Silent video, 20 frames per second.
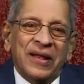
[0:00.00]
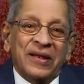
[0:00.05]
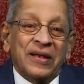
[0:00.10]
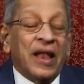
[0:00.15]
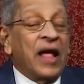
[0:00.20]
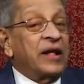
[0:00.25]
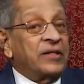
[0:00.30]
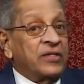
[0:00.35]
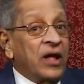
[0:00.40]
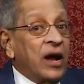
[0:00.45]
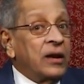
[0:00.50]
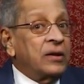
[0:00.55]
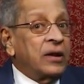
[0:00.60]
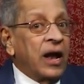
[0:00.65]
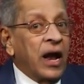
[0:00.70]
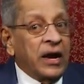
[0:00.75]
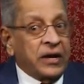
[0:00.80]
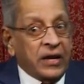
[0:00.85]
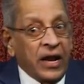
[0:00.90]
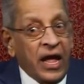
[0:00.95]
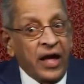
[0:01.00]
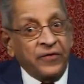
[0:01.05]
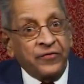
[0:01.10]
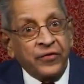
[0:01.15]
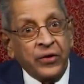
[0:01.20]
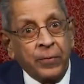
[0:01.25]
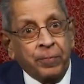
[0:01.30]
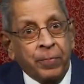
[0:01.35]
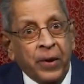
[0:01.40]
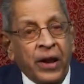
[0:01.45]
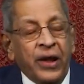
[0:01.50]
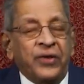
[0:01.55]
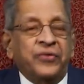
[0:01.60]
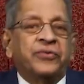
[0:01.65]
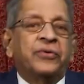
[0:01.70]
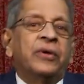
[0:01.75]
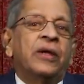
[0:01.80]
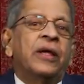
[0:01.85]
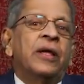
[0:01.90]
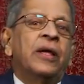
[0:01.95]
Like that, at every
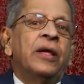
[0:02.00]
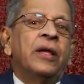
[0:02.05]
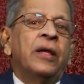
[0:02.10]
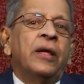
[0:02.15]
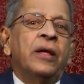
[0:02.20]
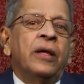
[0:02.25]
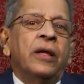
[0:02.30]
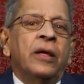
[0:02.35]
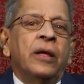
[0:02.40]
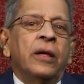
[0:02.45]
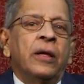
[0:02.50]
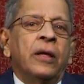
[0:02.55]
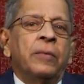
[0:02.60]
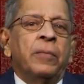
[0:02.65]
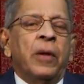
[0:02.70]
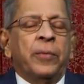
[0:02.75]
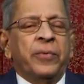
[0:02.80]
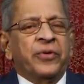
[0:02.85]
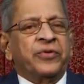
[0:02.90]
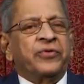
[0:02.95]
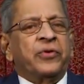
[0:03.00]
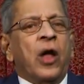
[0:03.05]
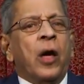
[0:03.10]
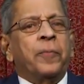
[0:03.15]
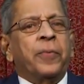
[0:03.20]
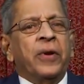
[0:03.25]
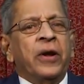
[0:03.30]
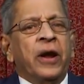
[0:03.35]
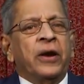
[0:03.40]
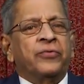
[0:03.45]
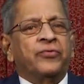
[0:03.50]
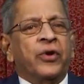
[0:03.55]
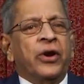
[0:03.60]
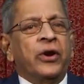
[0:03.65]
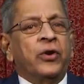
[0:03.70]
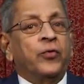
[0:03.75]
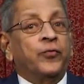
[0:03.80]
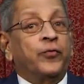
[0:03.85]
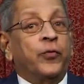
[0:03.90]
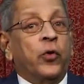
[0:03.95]
place, maybe stopping at
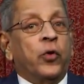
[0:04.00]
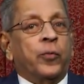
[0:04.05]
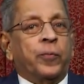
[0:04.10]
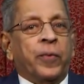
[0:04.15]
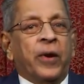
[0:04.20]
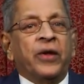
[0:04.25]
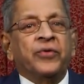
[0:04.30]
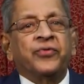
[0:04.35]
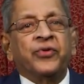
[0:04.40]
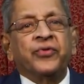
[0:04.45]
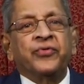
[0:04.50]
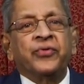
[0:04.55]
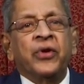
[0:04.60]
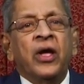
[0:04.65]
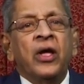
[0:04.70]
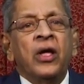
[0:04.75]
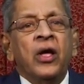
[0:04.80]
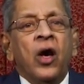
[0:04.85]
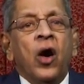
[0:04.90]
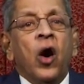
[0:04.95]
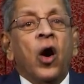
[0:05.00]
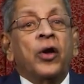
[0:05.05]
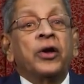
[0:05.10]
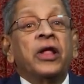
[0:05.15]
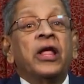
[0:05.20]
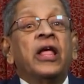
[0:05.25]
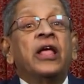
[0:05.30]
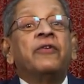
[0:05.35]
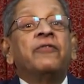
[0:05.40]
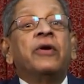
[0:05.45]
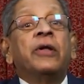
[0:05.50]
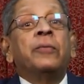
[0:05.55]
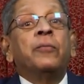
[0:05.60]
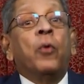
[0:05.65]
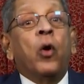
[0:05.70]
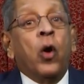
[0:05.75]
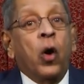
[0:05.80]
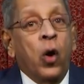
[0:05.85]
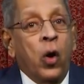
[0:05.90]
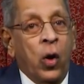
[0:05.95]
3 to 4 places or even
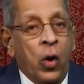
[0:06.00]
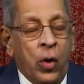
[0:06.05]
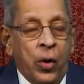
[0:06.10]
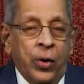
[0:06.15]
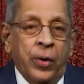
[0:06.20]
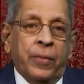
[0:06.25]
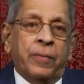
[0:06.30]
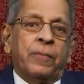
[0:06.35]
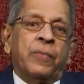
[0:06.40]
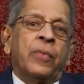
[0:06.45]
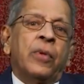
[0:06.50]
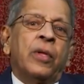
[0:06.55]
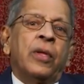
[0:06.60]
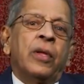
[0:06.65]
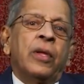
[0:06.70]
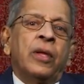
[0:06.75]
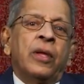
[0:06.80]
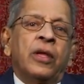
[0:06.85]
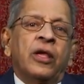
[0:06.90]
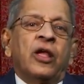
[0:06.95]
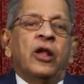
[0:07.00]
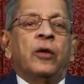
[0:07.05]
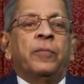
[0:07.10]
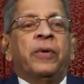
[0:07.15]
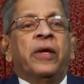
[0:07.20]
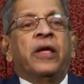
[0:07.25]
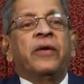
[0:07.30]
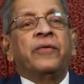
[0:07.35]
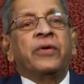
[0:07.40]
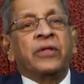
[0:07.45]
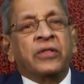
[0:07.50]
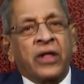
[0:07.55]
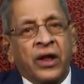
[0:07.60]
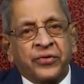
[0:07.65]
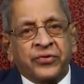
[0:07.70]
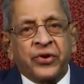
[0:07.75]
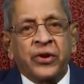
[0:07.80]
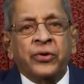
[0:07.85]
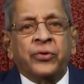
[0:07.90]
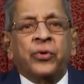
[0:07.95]
more, he'll be giving
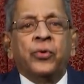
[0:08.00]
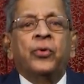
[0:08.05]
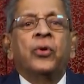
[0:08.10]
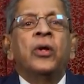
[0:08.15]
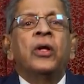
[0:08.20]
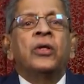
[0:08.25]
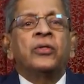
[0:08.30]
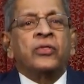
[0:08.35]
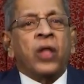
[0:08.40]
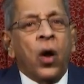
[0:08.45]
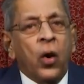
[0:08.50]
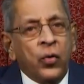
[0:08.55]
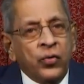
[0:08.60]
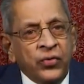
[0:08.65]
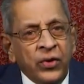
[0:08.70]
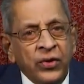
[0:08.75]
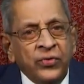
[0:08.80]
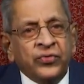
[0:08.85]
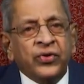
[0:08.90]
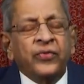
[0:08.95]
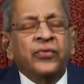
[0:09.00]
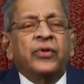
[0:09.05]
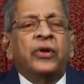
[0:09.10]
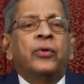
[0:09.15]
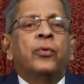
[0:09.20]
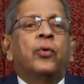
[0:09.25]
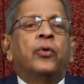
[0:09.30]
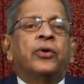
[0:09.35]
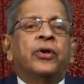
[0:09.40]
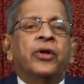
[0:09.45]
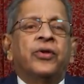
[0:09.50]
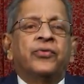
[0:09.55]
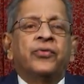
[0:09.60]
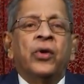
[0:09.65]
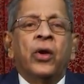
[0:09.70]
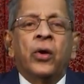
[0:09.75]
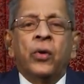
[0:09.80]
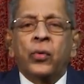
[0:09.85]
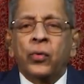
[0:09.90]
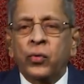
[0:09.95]
darshan to thousands of the devotees
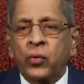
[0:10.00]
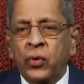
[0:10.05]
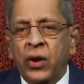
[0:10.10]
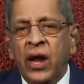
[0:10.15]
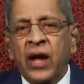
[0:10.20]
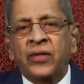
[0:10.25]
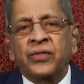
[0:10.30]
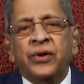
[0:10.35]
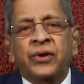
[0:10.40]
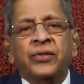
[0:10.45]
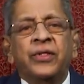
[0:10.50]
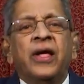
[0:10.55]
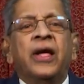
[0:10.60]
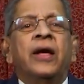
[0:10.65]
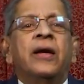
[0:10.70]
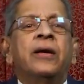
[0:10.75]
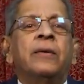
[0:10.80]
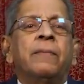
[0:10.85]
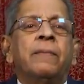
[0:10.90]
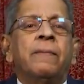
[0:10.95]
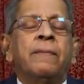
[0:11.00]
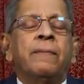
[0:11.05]
who gather there.